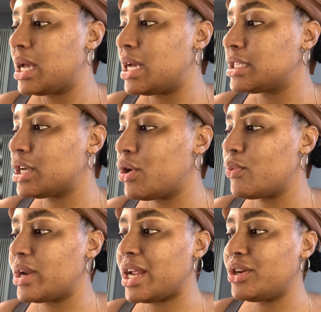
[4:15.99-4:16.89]
So
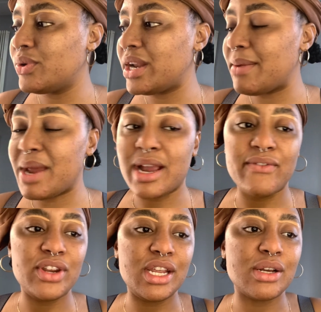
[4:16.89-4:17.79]
when they doing their makeup
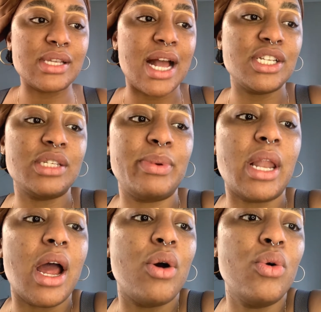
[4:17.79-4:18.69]
videos, I just be
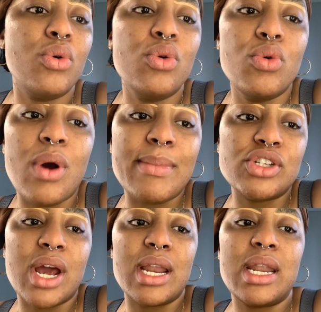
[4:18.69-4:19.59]
like, ooh, I'm gonna
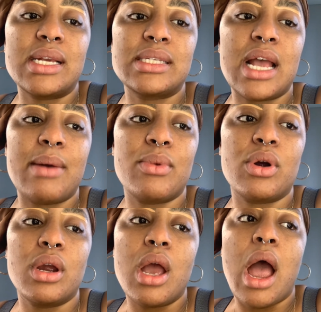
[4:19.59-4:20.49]
try that next time. Or,
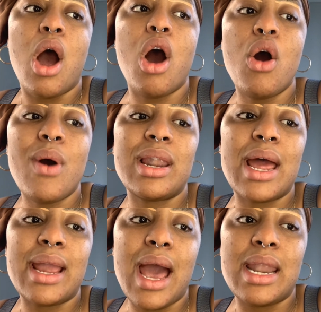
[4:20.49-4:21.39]
oh, I
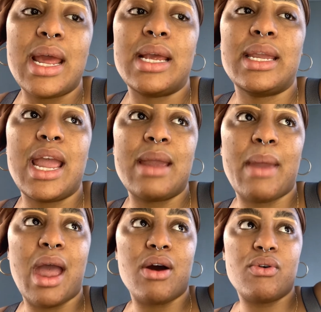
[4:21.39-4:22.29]
like how that came
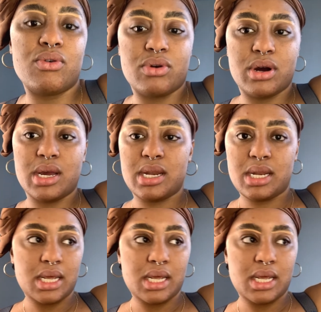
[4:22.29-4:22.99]
out on